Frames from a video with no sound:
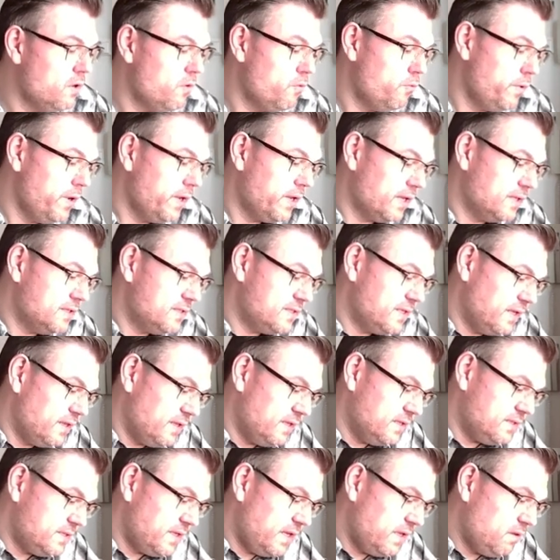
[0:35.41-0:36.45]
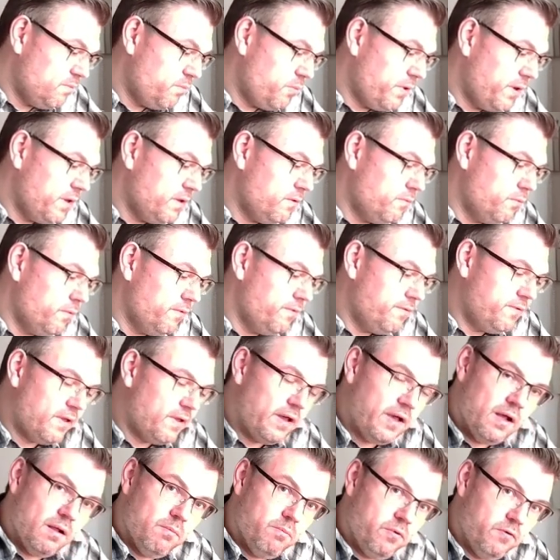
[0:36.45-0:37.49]
We can set the set point with the
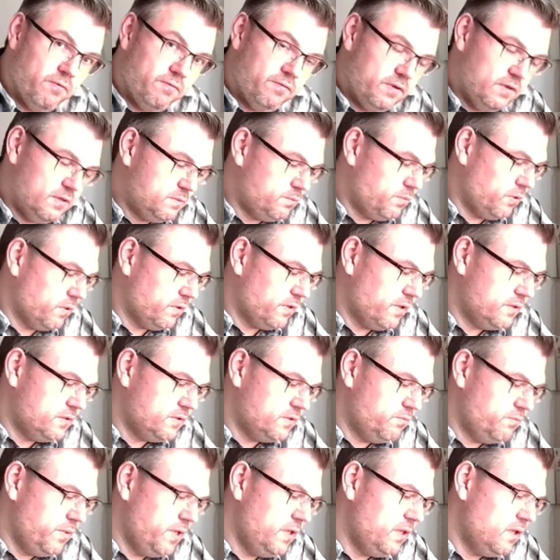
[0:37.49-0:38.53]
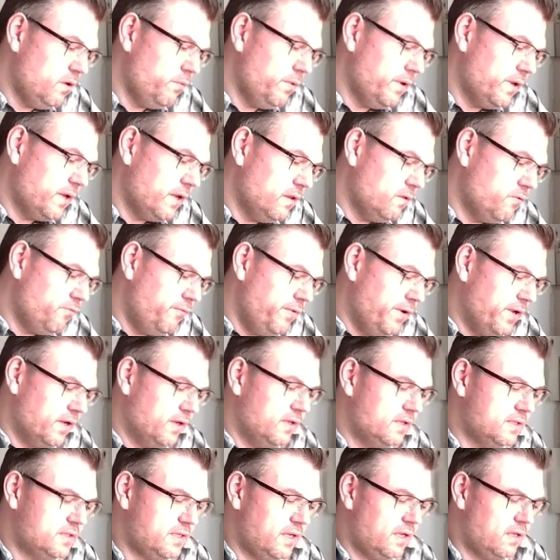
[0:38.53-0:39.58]
help of this potentiometer. We can trigger
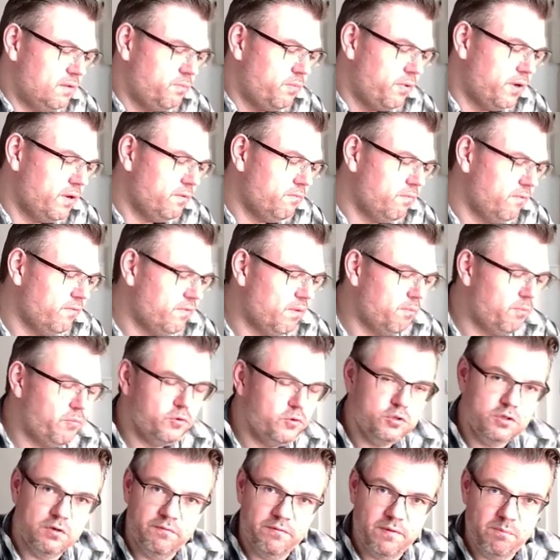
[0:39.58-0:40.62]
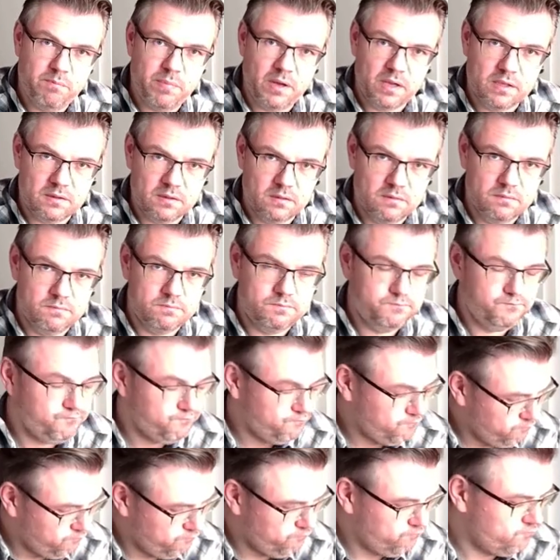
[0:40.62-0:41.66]
the set point with the push of a button.
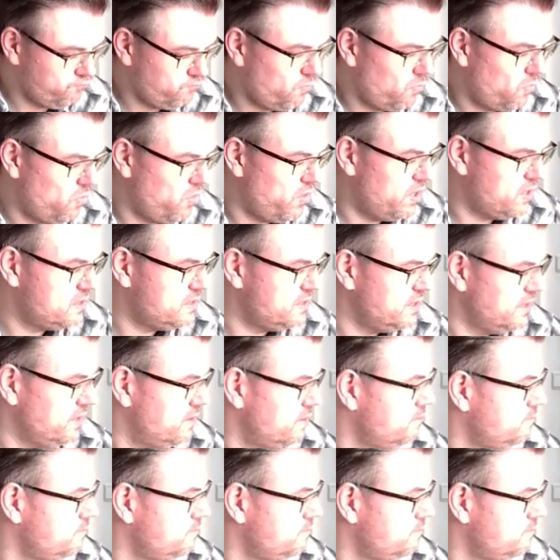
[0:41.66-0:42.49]
That's it.